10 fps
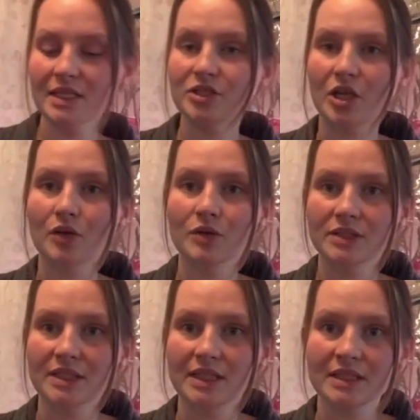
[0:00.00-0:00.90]
I
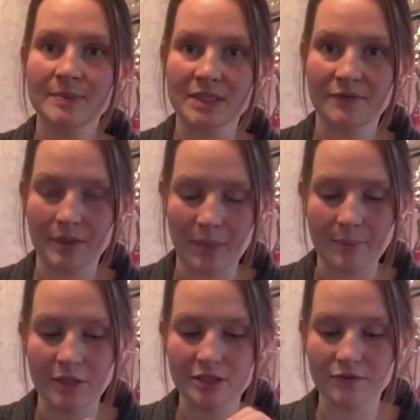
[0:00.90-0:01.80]
chose these specific
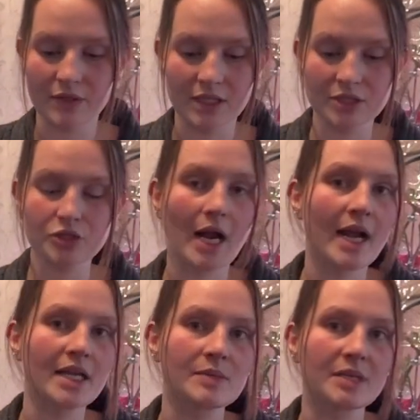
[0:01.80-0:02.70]
peppers for this
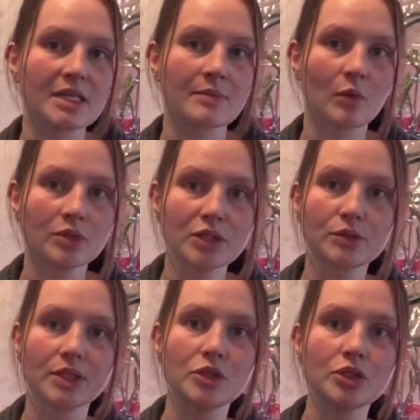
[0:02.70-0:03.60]
tray is because I'm only
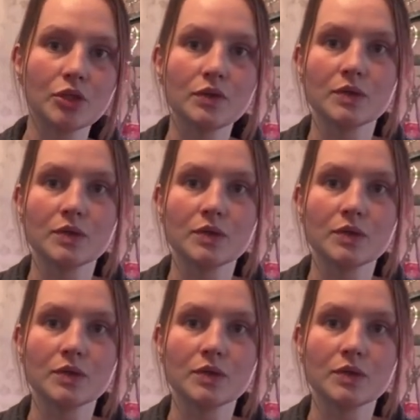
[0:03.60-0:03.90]
doing 2